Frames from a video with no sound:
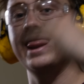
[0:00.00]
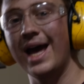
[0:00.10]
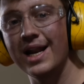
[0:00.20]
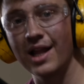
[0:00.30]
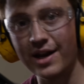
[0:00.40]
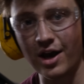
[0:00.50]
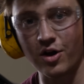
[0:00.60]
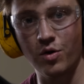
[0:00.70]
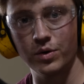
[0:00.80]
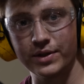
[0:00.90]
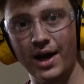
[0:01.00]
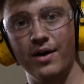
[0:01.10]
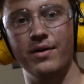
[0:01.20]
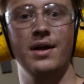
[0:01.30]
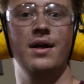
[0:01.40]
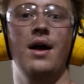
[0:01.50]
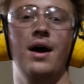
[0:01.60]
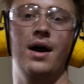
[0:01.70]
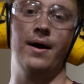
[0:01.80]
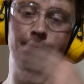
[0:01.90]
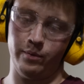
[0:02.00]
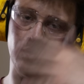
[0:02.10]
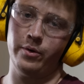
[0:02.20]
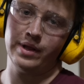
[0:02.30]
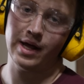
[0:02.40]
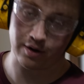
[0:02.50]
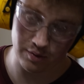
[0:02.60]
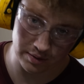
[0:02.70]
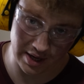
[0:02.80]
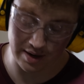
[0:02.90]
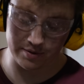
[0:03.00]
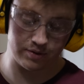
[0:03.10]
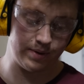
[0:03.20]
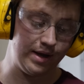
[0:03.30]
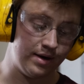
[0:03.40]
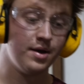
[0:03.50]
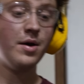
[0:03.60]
then letting it cool down. Well, we let it cool down in between.